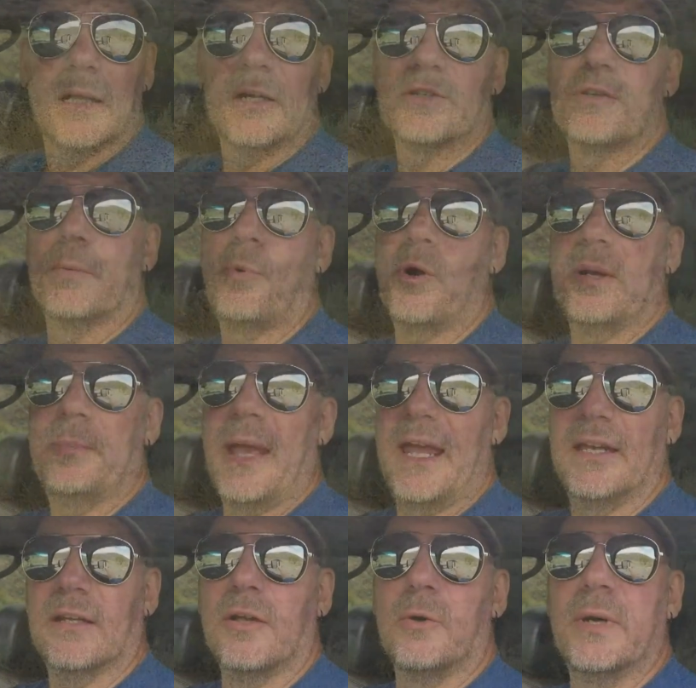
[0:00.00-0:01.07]
there's no point in
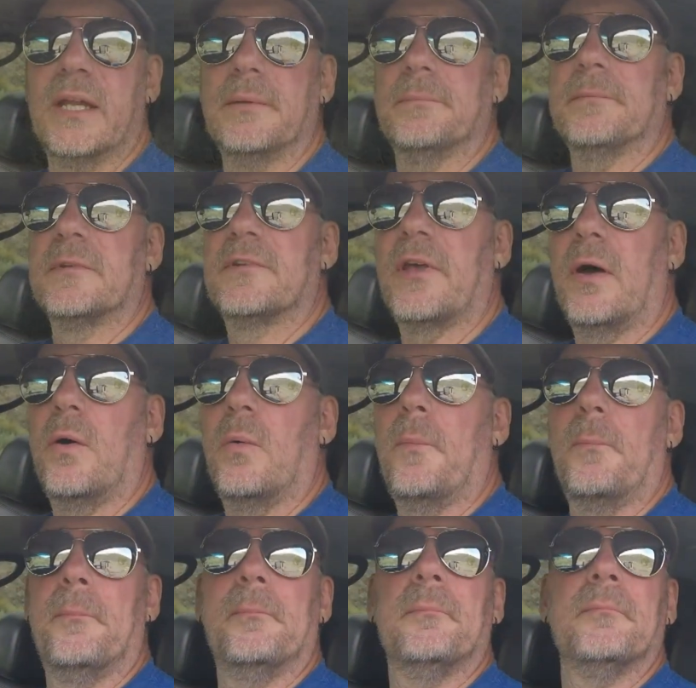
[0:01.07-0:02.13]
paying to go in. So
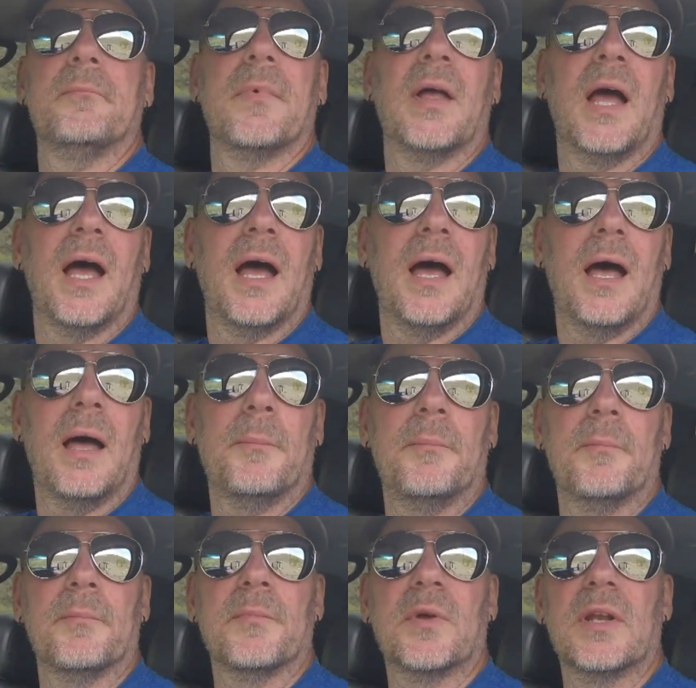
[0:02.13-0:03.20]

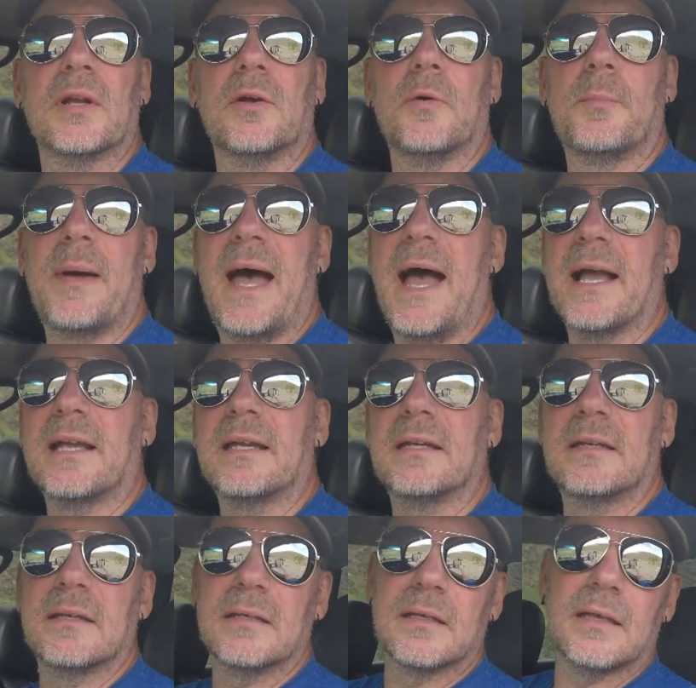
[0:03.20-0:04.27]
I'm going to go back.
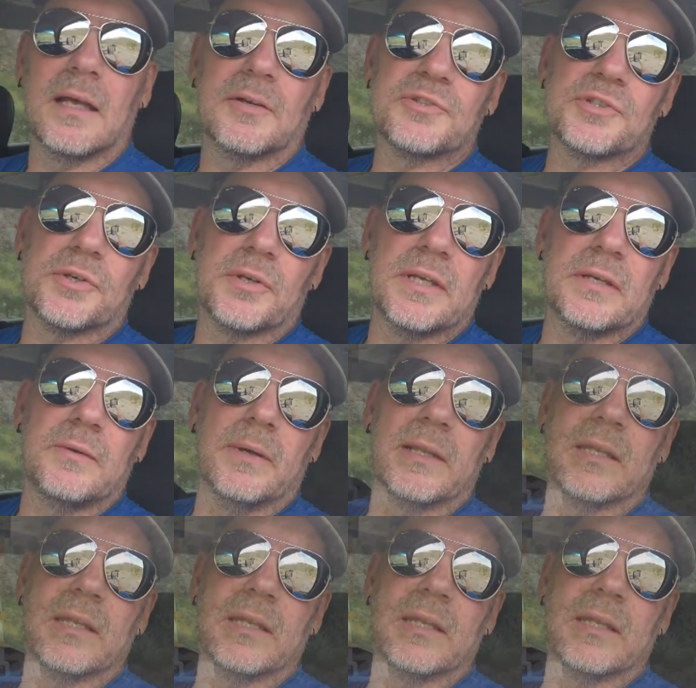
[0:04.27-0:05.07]
I'll show you a